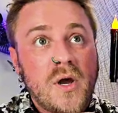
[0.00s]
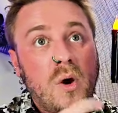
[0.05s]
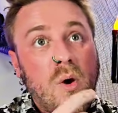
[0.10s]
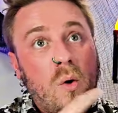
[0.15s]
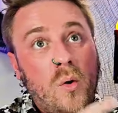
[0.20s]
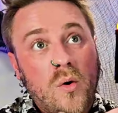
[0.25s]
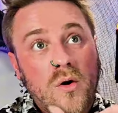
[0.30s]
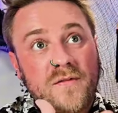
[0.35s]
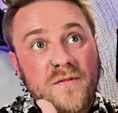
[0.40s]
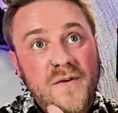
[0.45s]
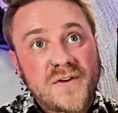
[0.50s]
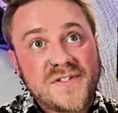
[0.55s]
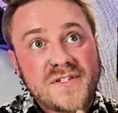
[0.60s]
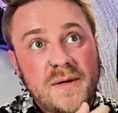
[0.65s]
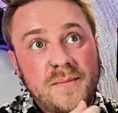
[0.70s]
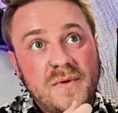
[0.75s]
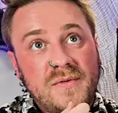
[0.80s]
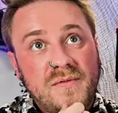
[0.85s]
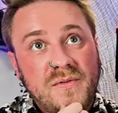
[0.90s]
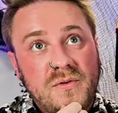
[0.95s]
or for
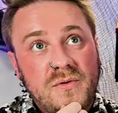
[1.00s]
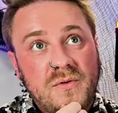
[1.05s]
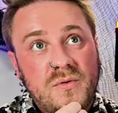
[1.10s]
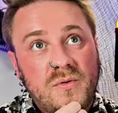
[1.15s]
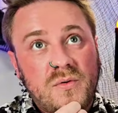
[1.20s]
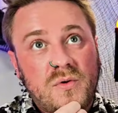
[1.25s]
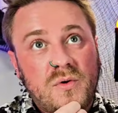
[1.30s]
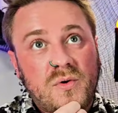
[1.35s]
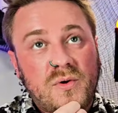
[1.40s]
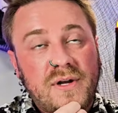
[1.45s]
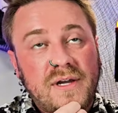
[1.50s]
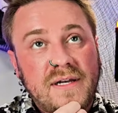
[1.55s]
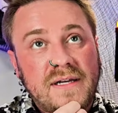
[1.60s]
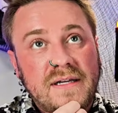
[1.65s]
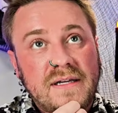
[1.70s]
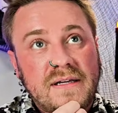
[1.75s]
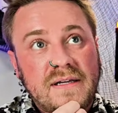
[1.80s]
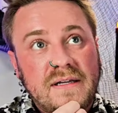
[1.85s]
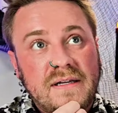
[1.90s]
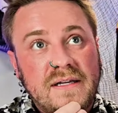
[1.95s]
some of you,
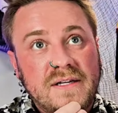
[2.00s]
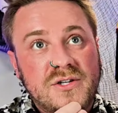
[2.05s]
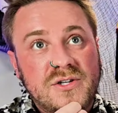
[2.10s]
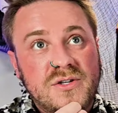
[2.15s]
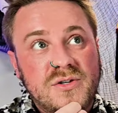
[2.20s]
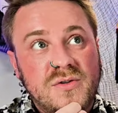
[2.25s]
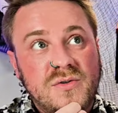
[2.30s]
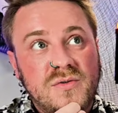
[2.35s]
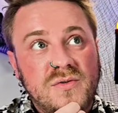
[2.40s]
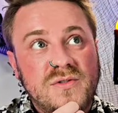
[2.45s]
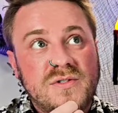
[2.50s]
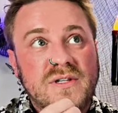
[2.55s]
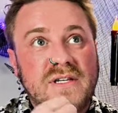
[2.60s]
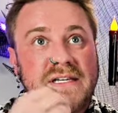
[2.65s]
creating issues